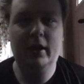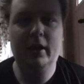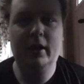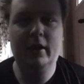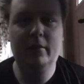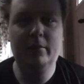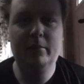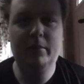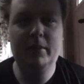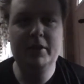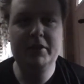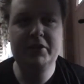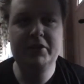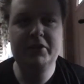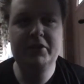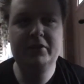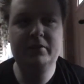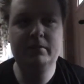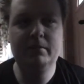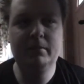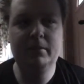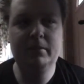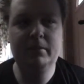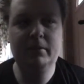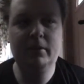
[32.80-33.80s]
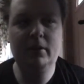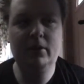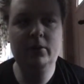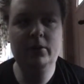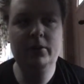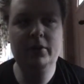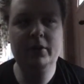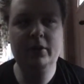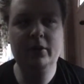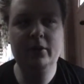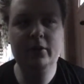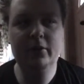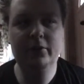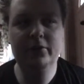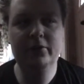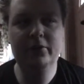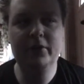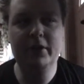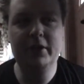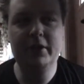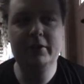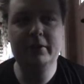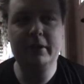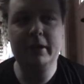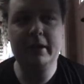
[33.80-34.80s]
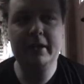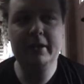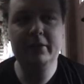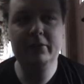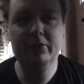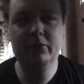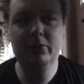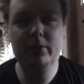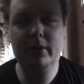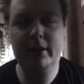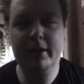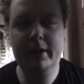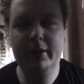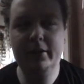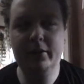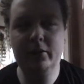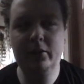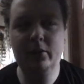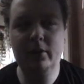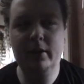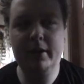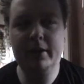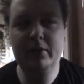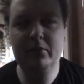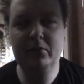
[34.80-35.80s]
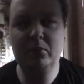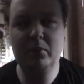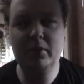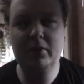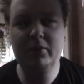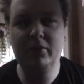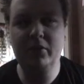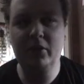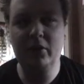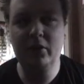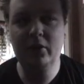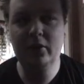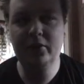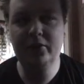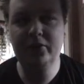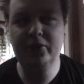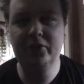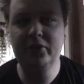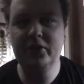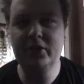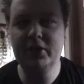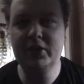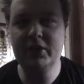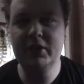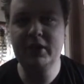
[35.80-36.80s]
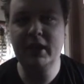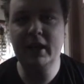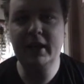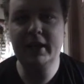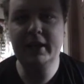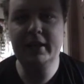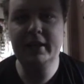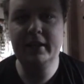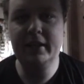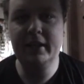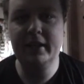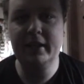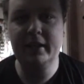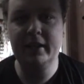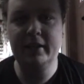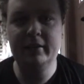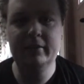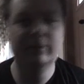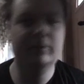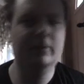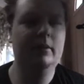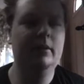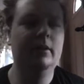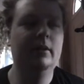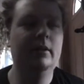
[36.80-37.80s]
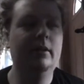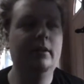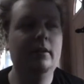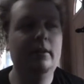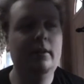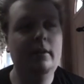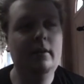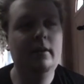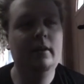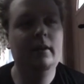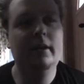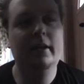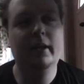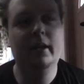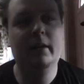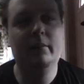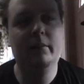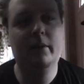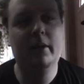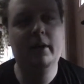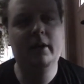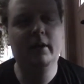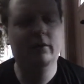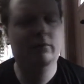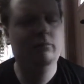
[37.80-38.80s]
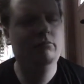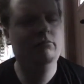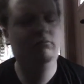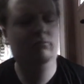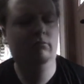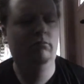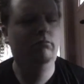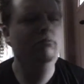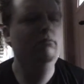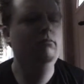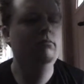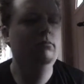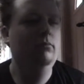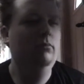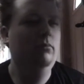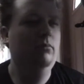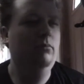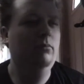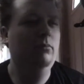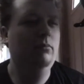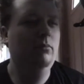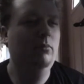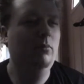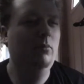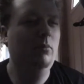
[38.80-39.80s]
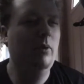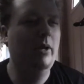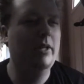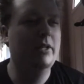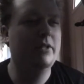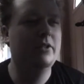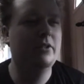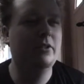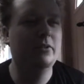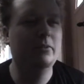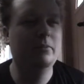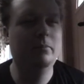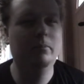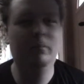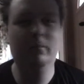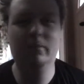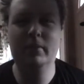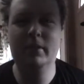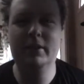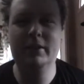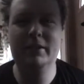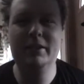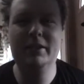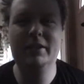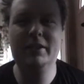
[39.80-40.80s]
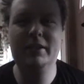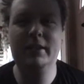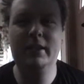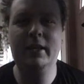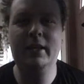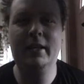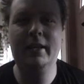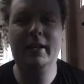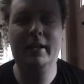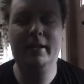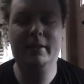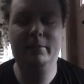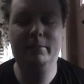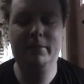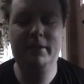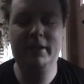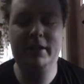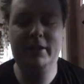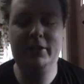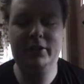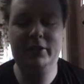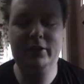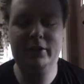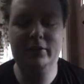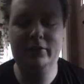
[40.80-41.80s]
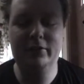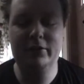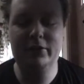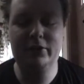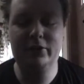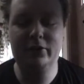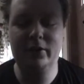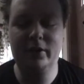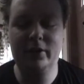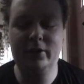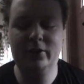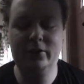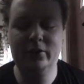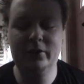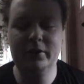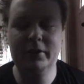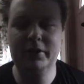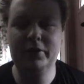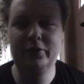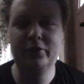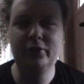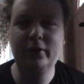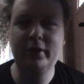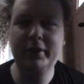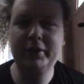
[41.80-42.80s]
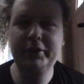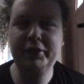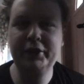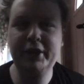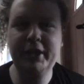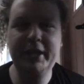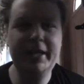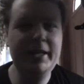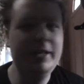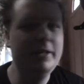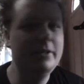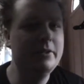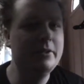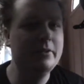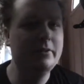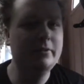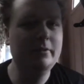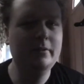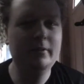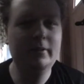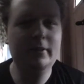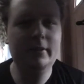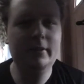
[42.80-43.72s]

must go to Earth and reintegrate with Earth society. And I'm like, wait, so is this an adaptation of A Stranger in a Strange Land?